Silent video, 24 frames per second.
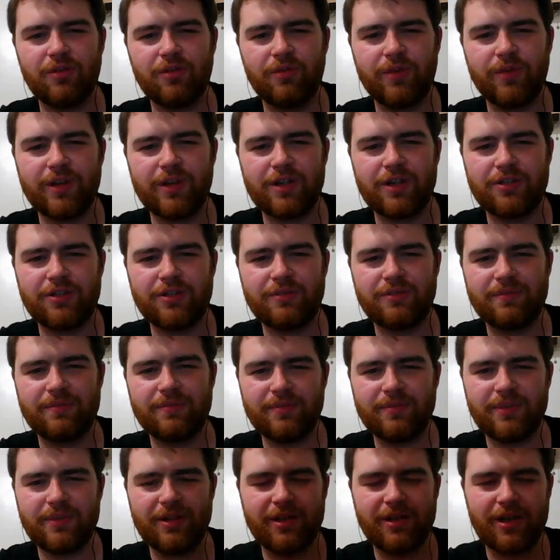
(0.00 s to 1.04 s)
which
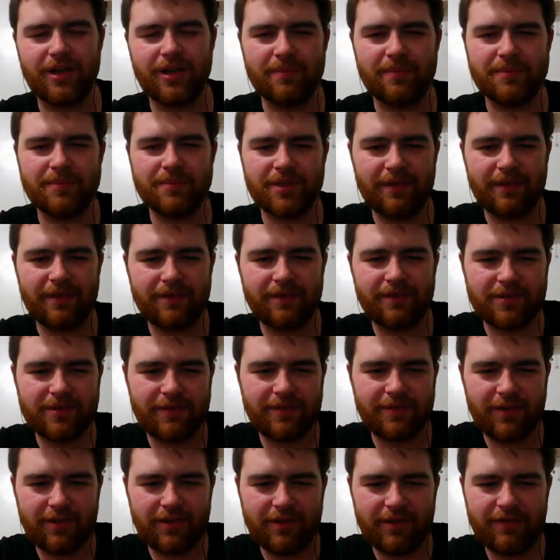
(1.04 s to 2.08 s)
comes off as
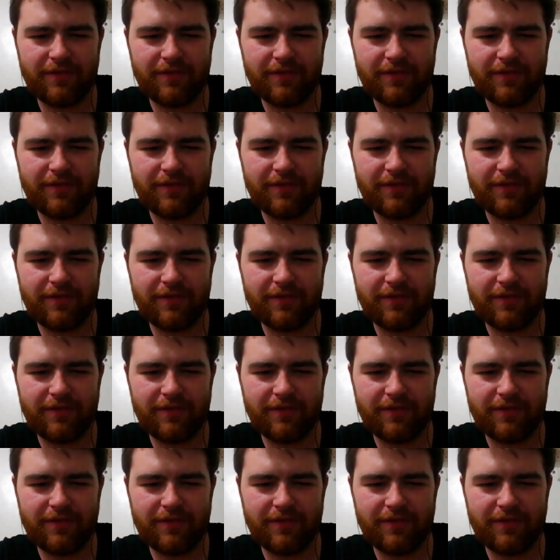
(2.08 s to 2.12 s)
very